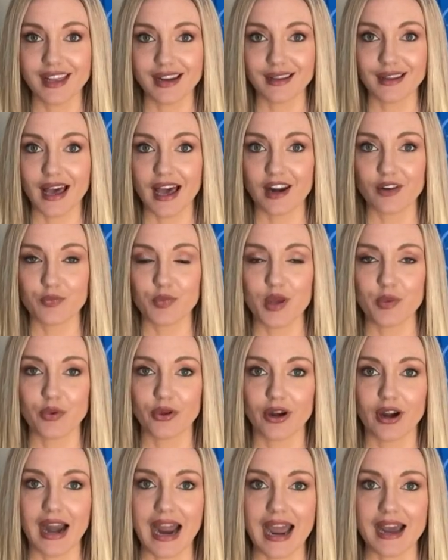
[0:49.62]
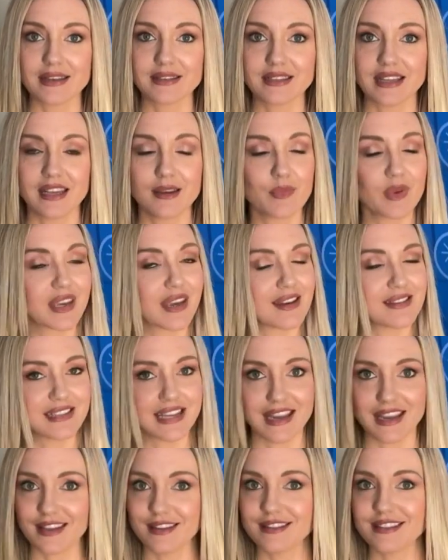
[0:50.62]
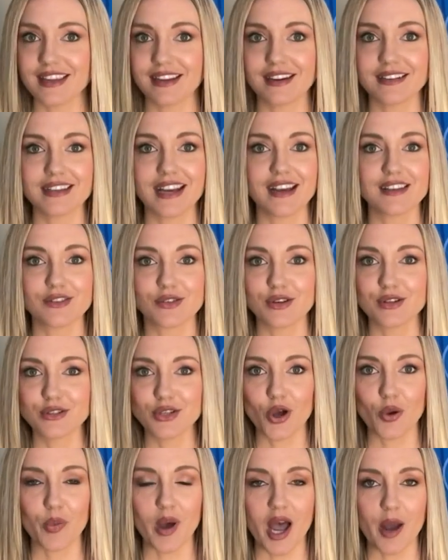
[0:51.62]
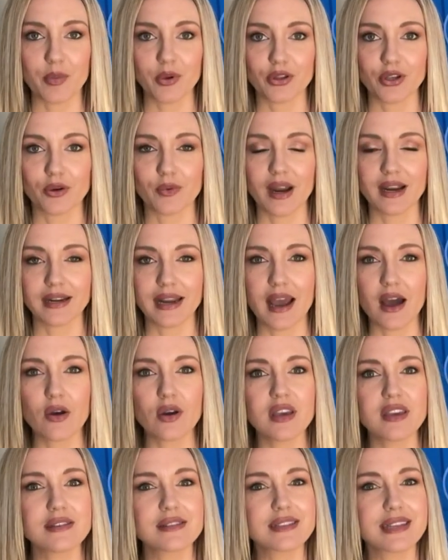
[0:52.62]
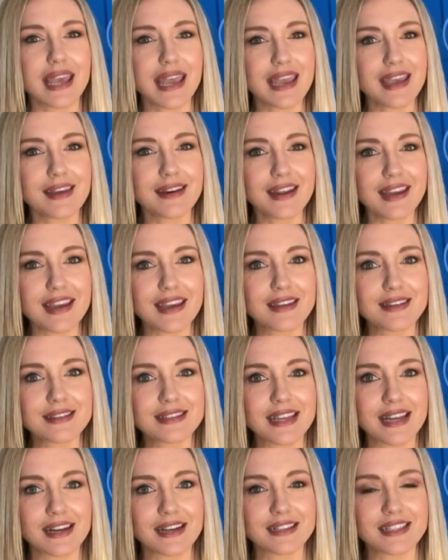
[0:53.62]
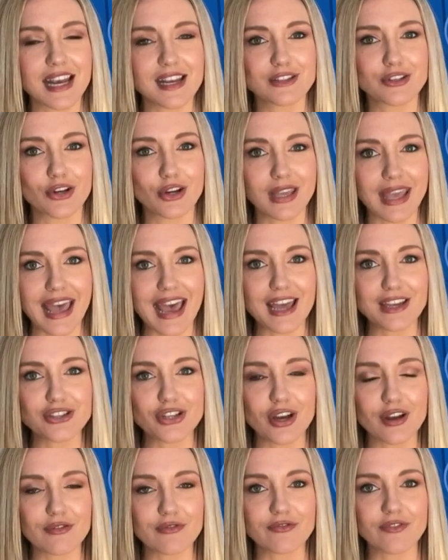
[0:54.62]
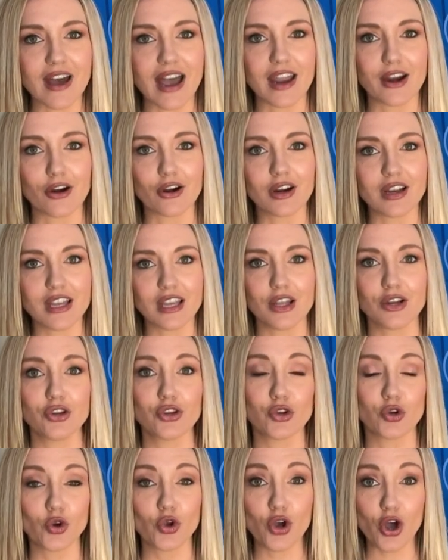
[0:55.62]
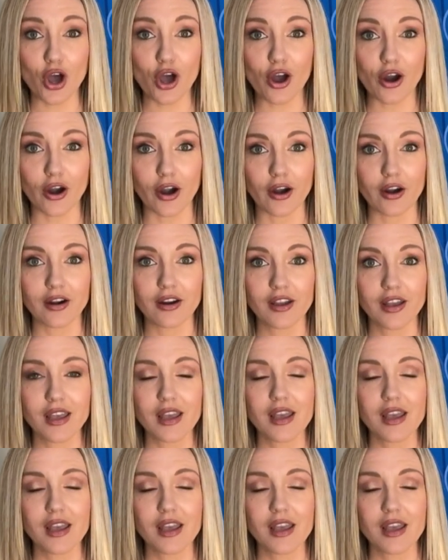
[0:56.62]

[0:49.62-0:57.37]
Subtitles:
that a lot of people are asking, because hand sanitizer is so popular right now, is can hand sanitizer catch on fire in your car?